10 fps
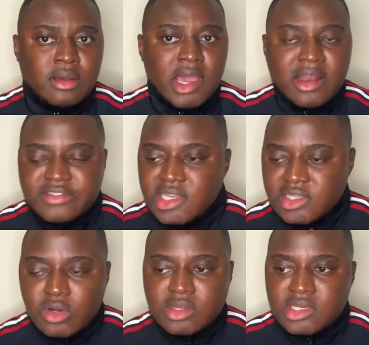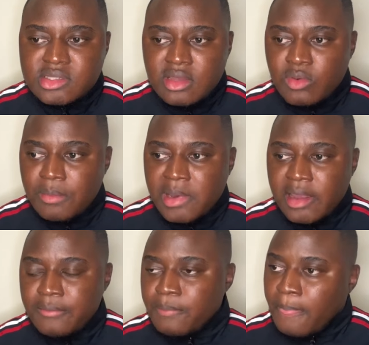And I've seen he's got this thing whereby,
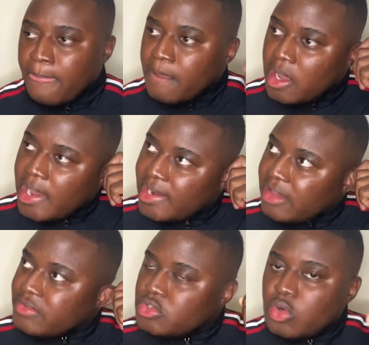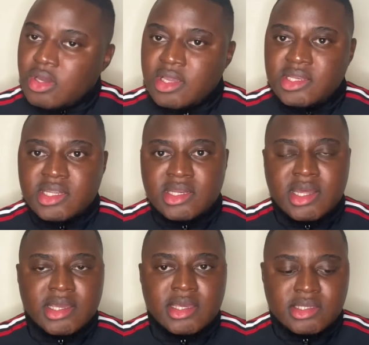and I even saw he did it
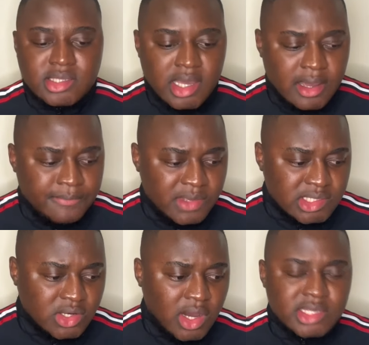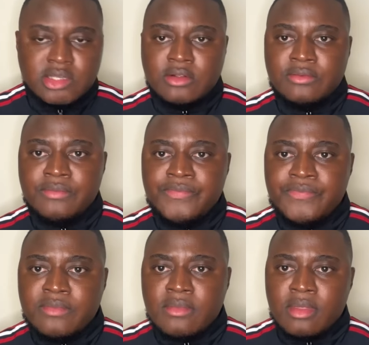against, is it Arsenal?
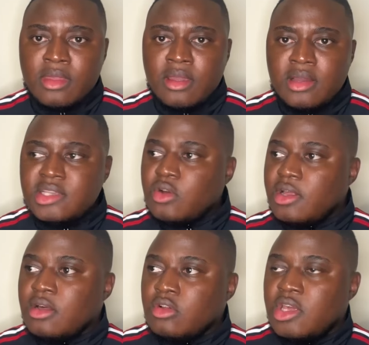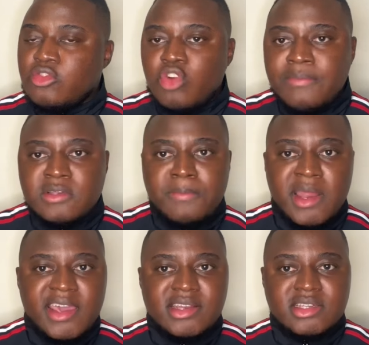He drops a
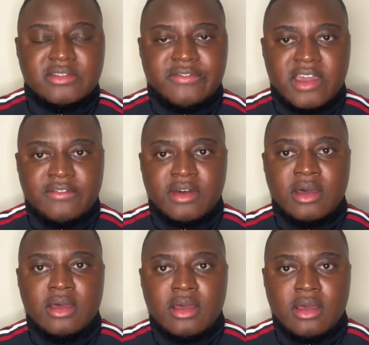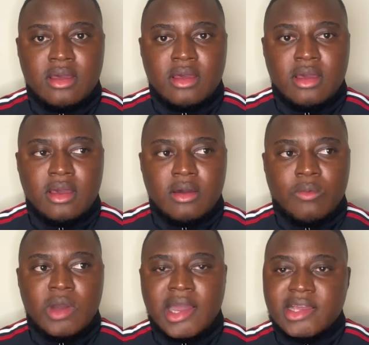player he doesn't favor
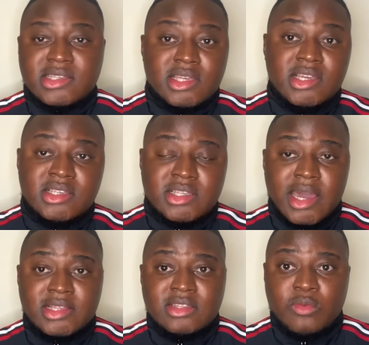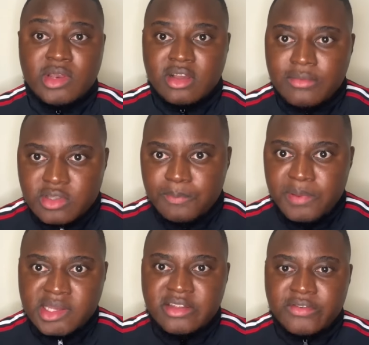against the easy sides. And then when it comes to the
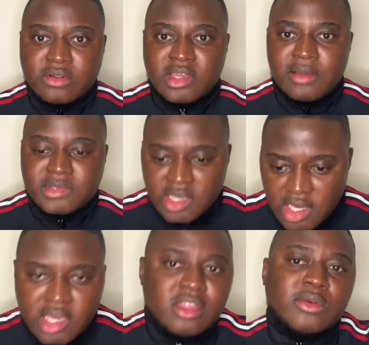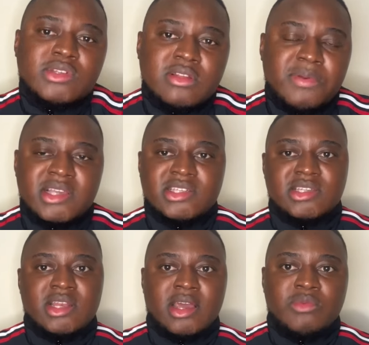big, difficult games, he throws in players he
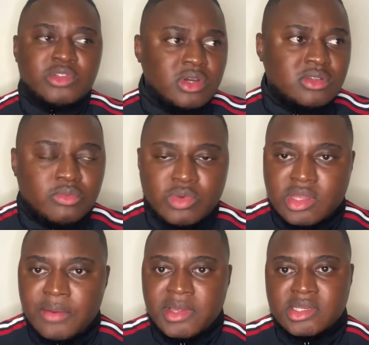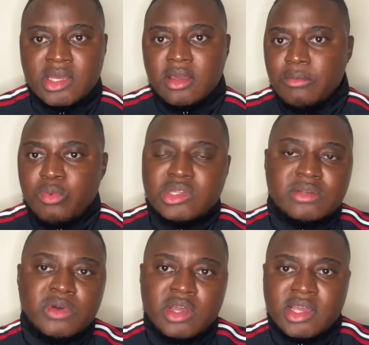doesn't like. We saw it doing with Ahmed. Brings him
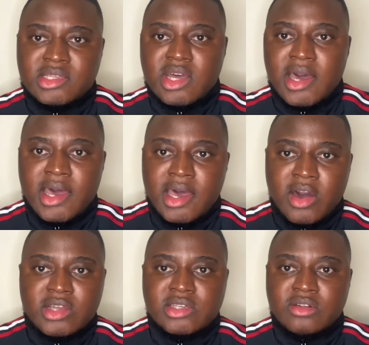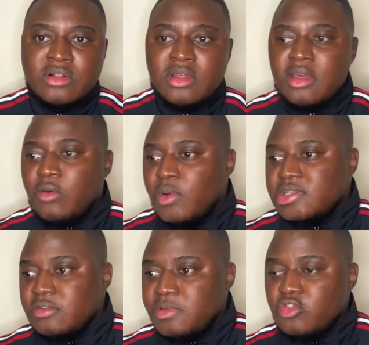on against Arsenal. He
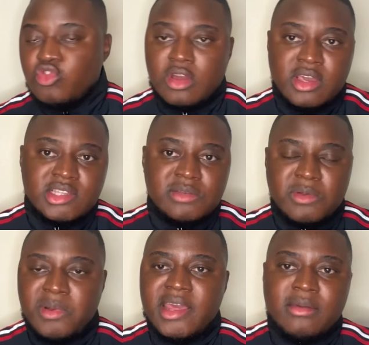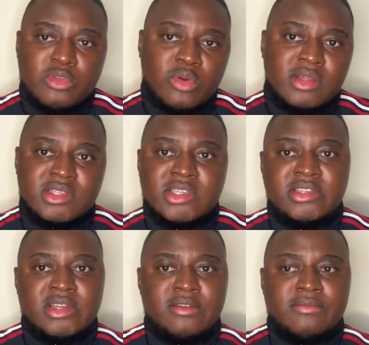hasn't been playing him throughout the
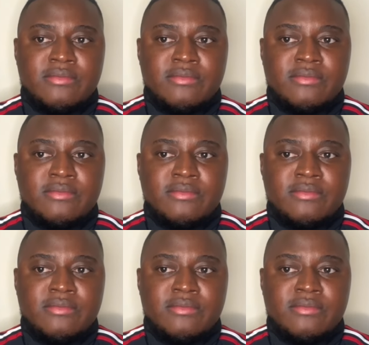season.